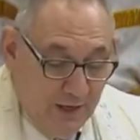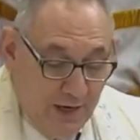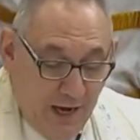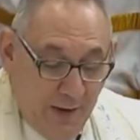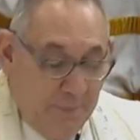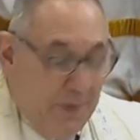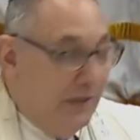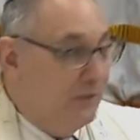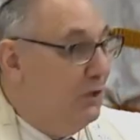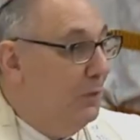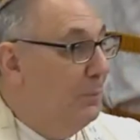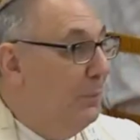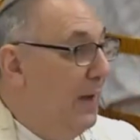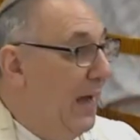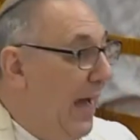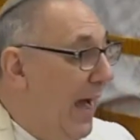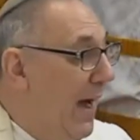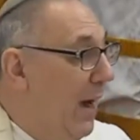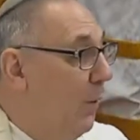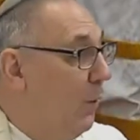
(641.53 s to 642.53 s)
about the
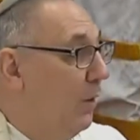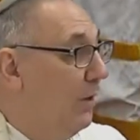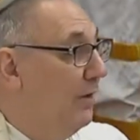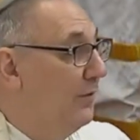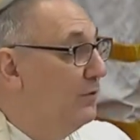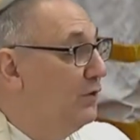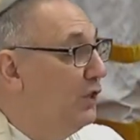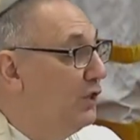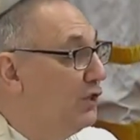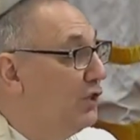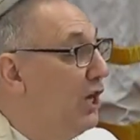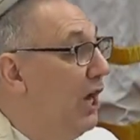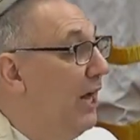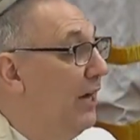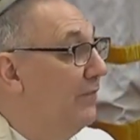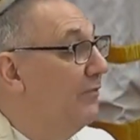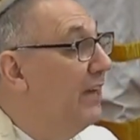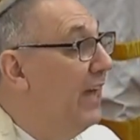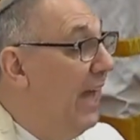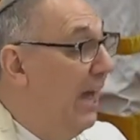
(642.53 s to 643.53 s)
power of such kind
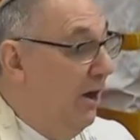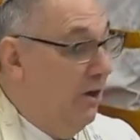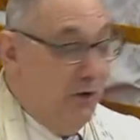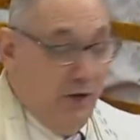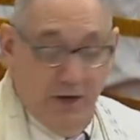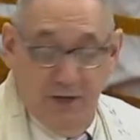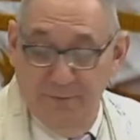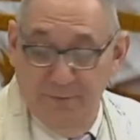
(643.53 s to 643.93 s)
of caring.